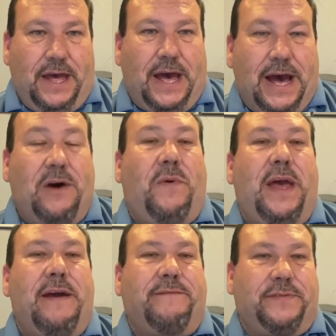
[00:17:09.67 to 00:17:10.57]

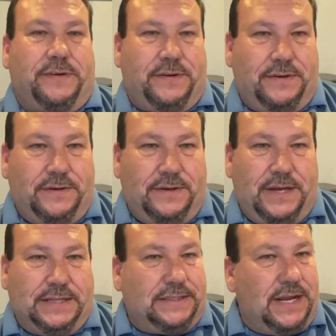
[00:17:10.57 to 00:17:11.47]
However,
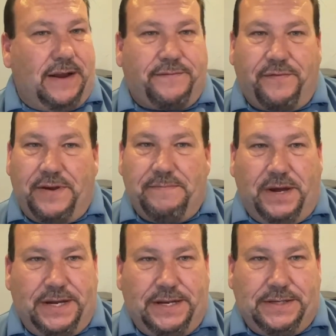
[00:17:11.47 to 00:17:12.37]
it's not free
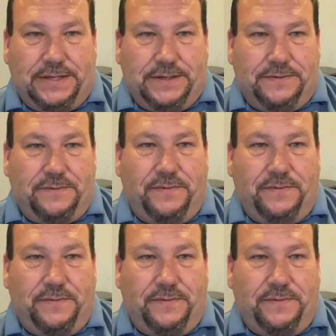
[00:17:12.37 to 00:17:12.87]
money to you.